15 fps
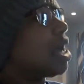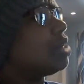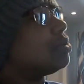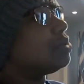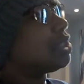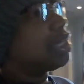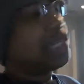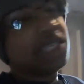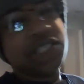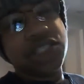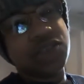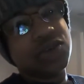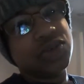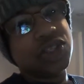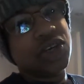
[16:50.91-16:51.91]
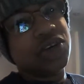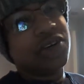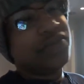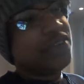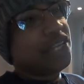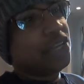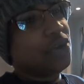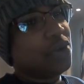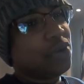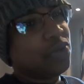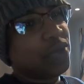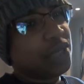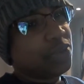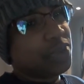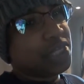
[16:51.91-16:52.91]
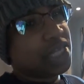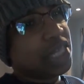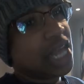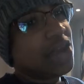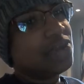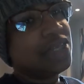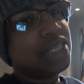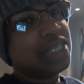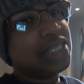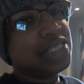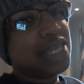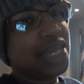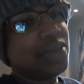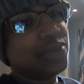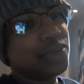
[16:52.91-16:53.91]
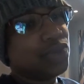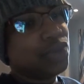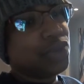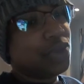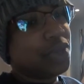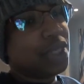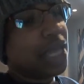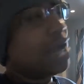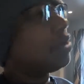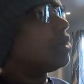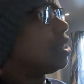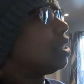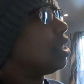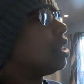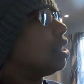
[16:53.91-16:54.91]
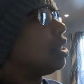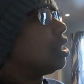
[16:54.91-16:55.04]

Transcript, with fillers: I don't think he showed y'all a video of when it was cloudy. The tank was real mm-hmm. cloudy.